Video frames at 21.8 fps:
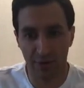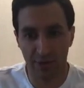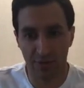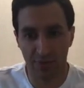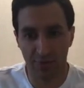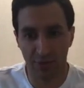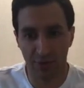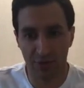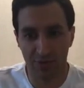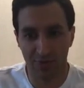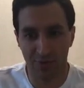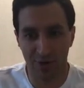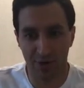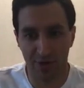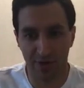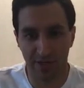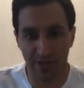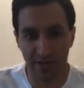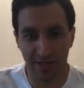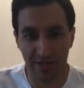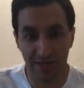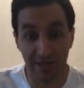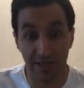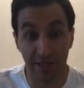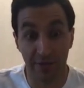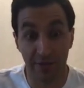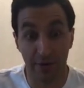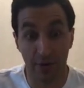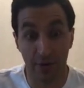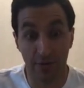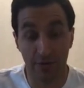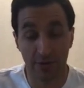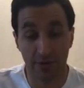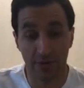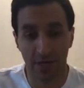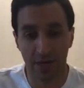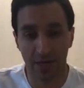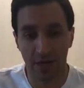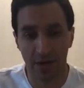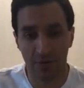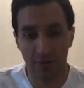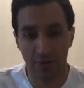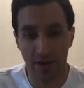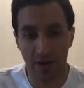our sports marketing ethos,
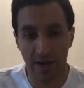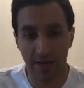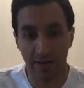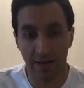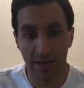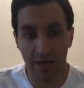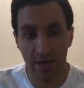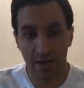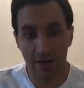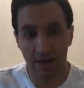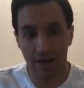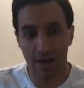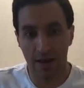right?